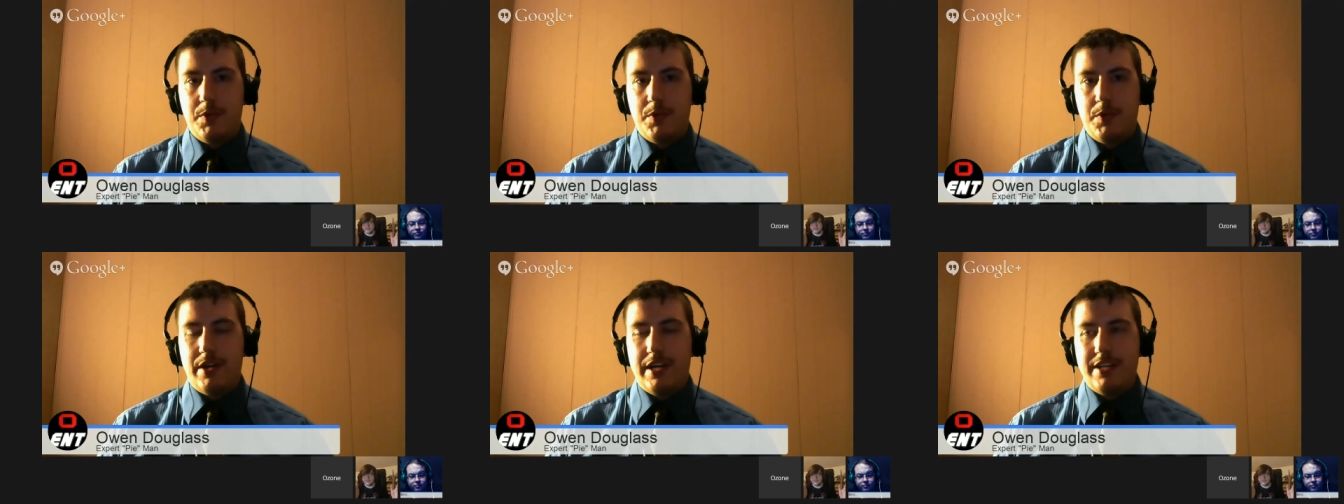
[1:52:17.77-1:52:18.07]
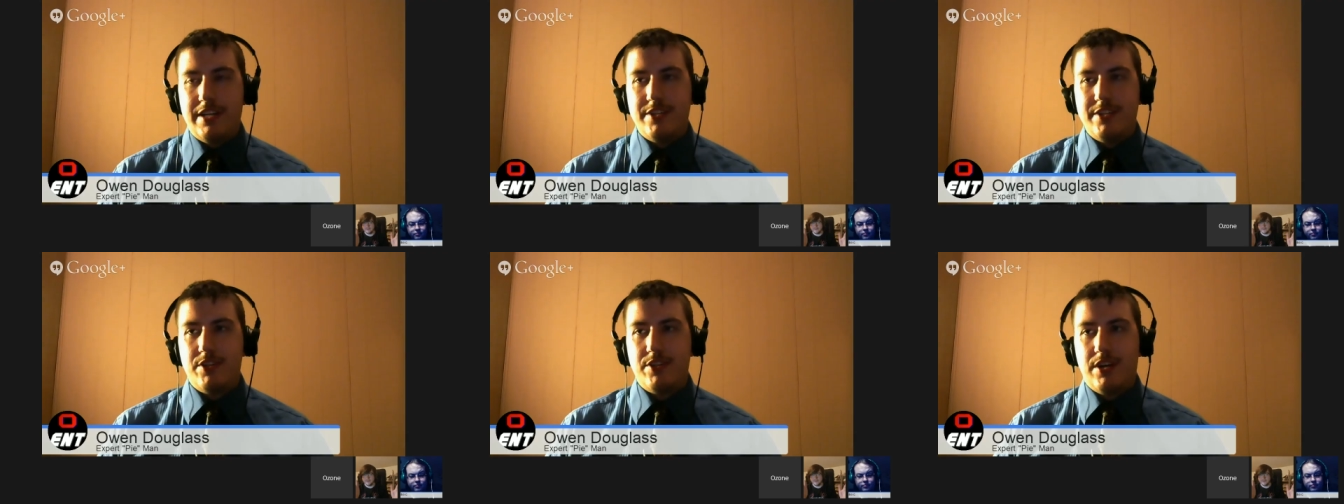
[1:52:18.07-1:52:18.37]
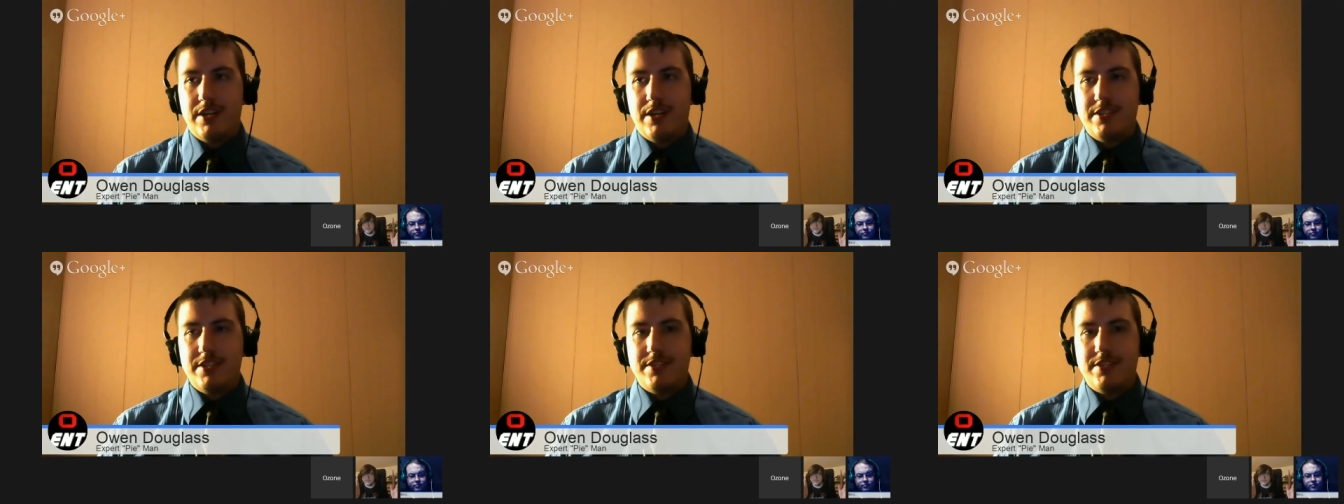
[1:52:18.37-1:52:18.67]
on, I just
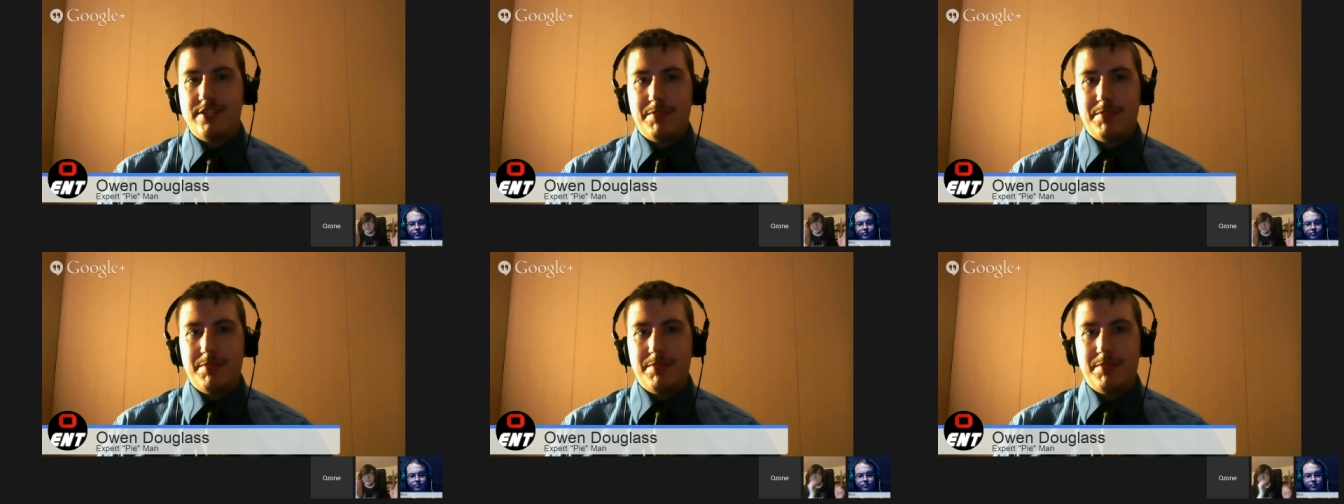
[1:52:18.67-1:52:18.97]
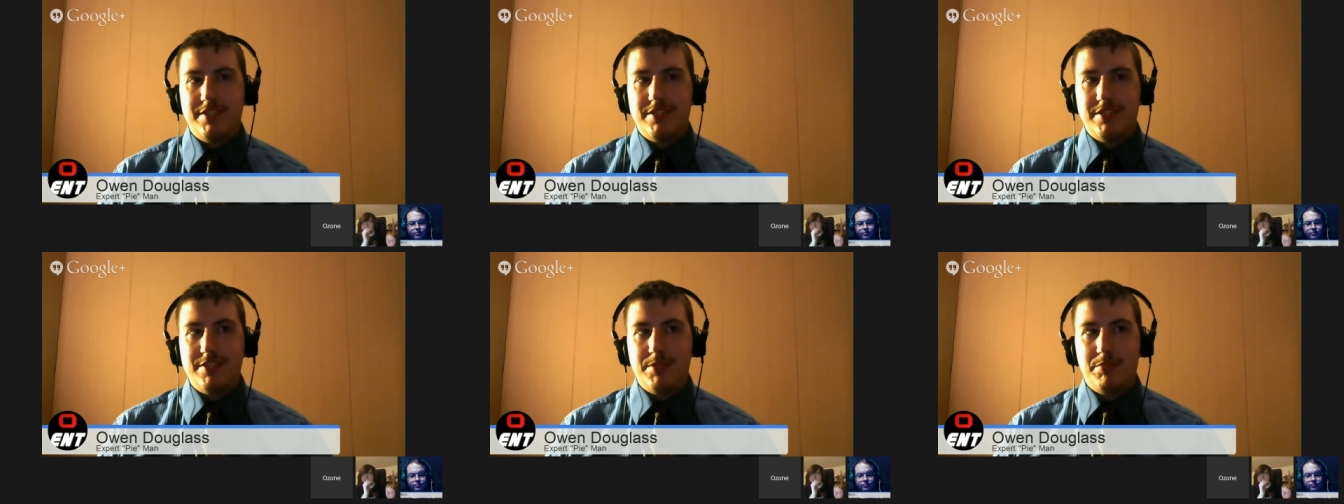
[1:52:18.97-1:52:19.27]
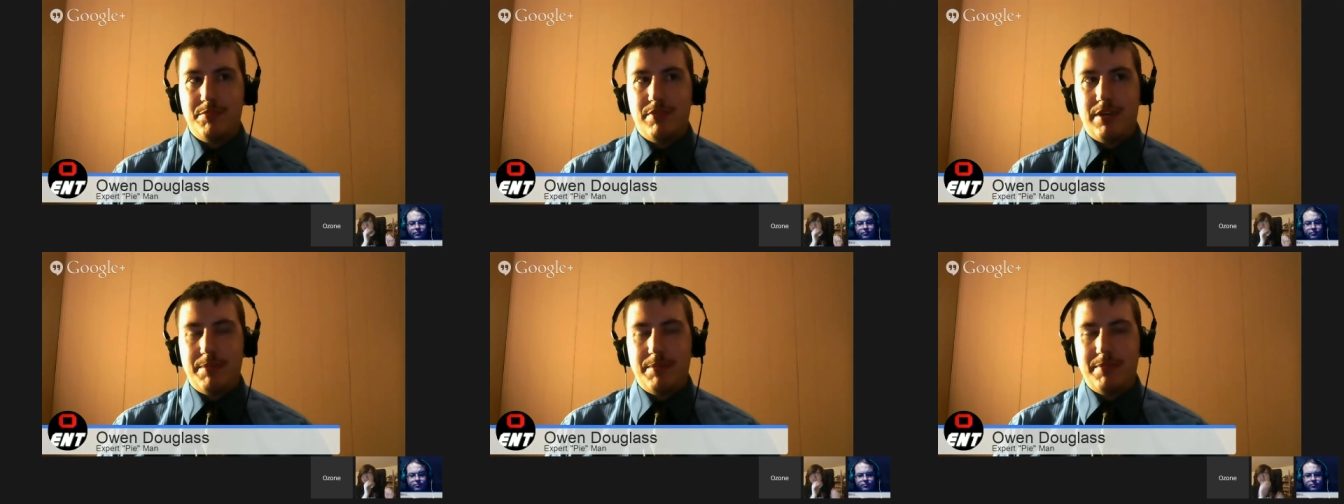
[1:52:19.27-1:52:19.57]
thought of something since you
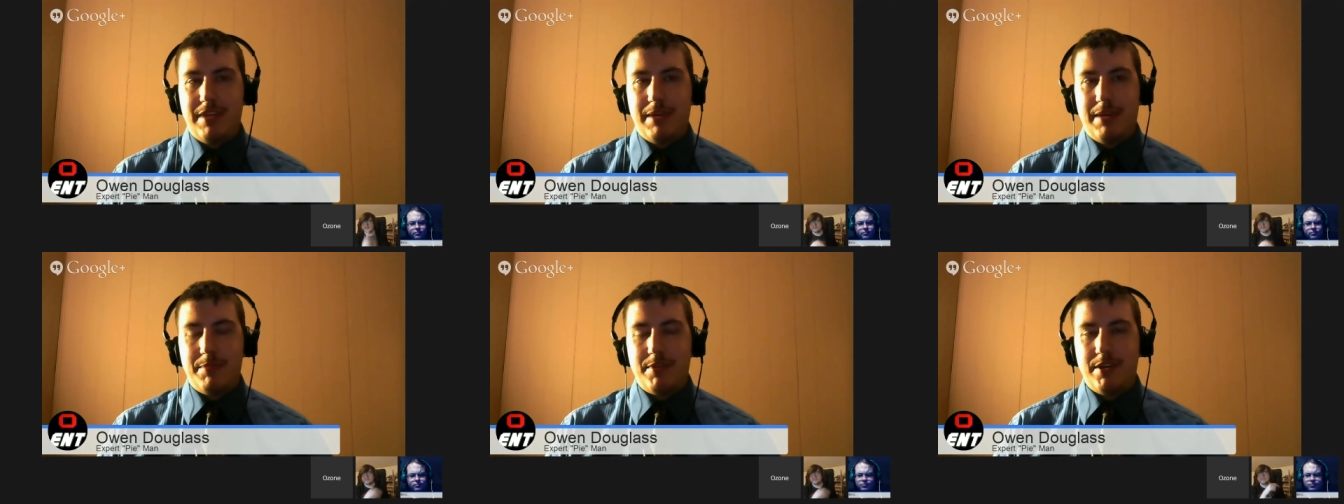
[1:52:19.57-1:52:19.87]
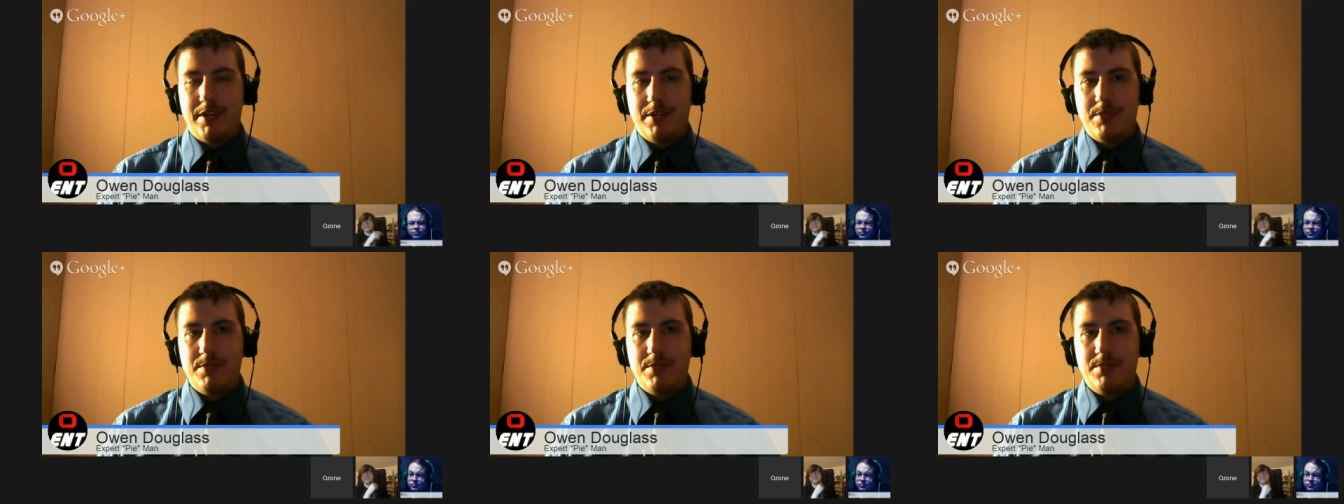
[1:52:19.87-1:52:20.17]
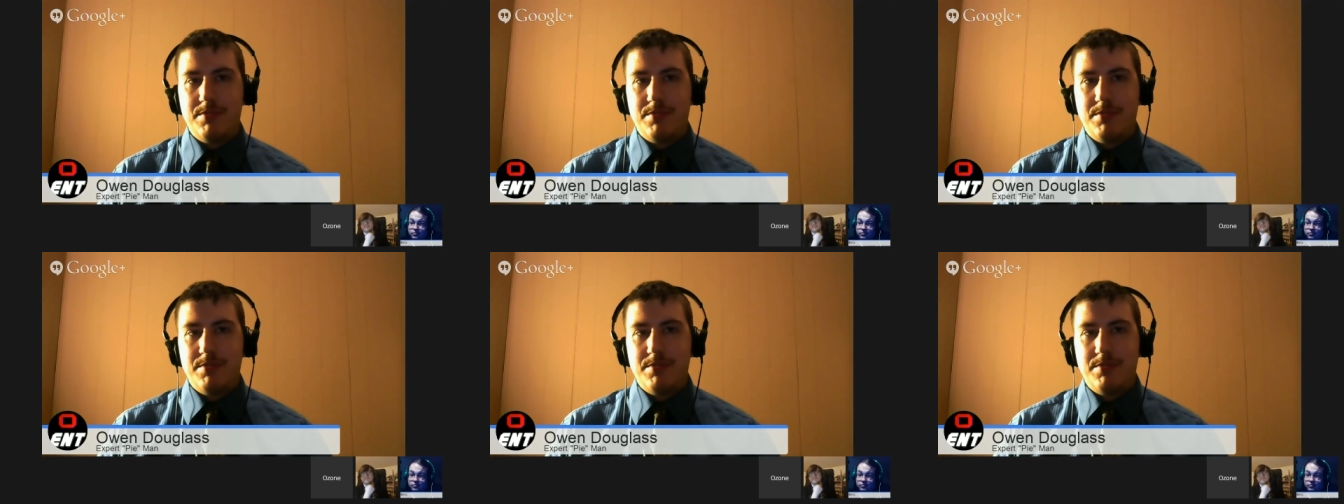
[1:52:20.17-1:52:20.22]
brought up Namco.